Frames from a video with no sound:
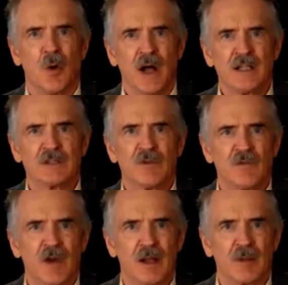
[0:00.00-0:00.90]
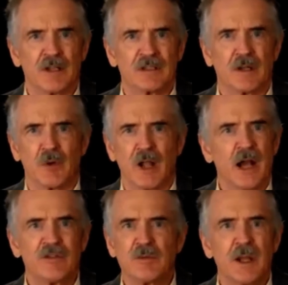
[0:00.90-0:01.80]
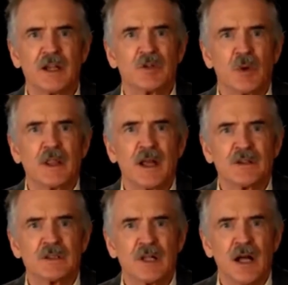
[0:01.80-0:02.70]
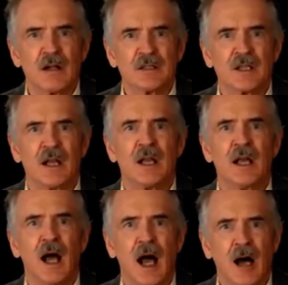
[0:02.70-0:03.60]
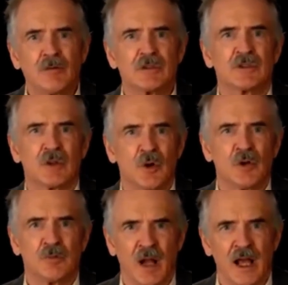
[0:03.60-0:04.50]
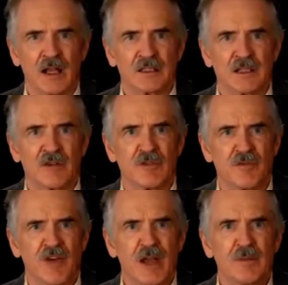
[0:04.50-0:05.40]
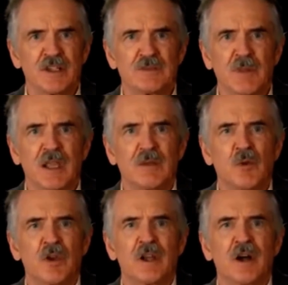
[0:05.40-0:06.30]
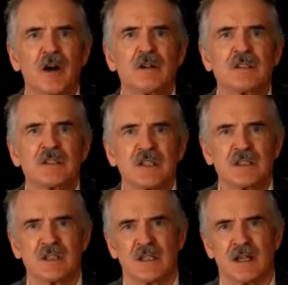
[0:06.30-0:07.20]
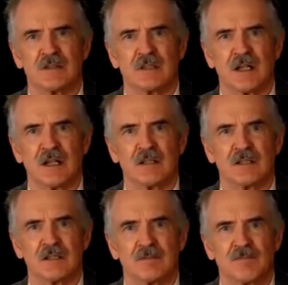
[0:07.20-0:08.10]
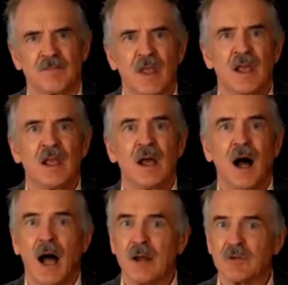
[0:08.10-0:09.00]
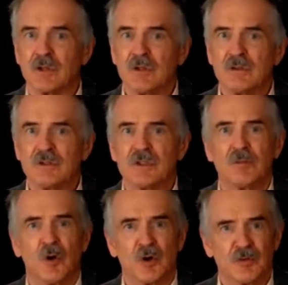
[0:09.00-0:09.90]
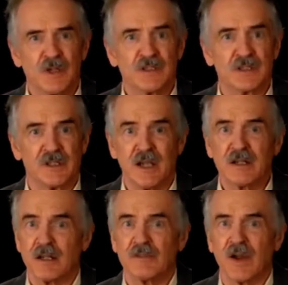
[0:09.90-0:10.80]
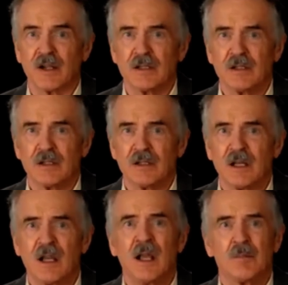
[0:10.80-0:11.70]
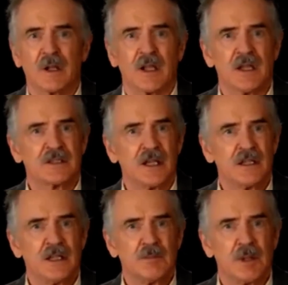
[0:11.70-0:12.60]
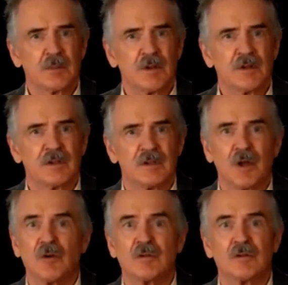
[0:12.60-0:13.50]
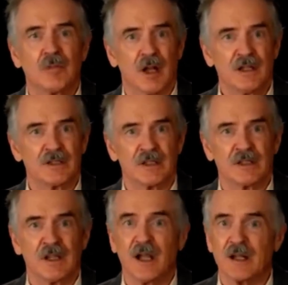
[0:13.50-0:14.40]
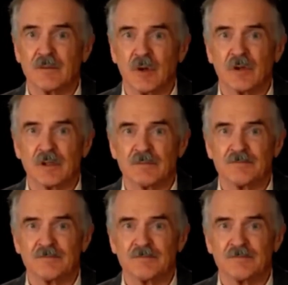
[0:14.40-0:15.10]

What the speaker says: Whites from families that were not even making $20,000 outscored blacks from families making more than $160,000. I would use more recent data if I could, but the SAT people don't believe it anymore.